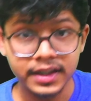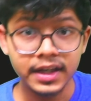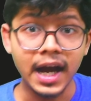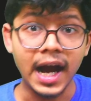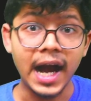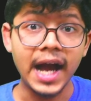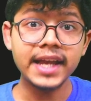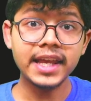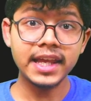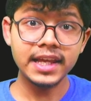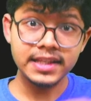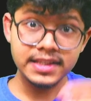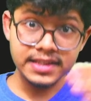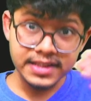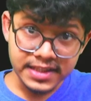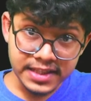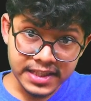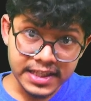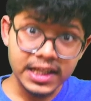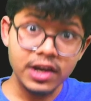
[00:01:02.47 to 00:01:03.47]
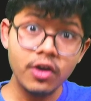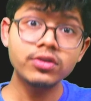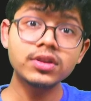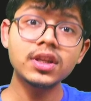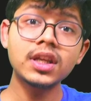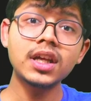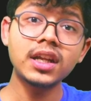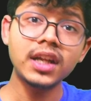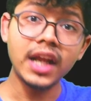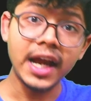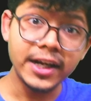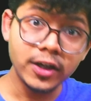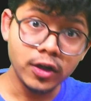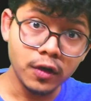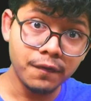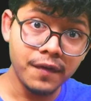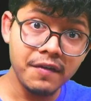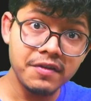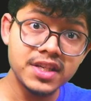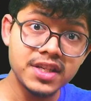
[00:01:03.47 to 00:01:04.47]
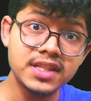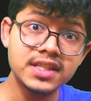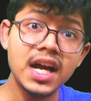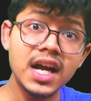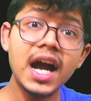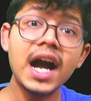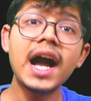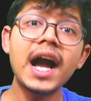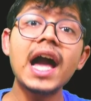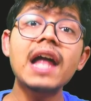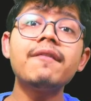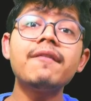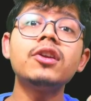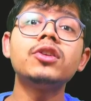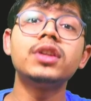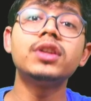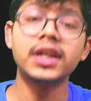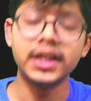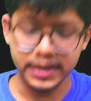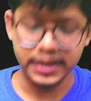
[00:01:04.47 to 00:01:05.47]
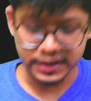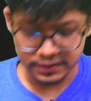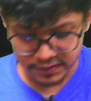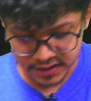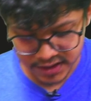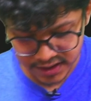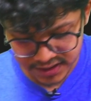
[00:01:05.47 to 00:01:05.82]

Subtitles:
I can see on the right of it, which is the higher value than it, which is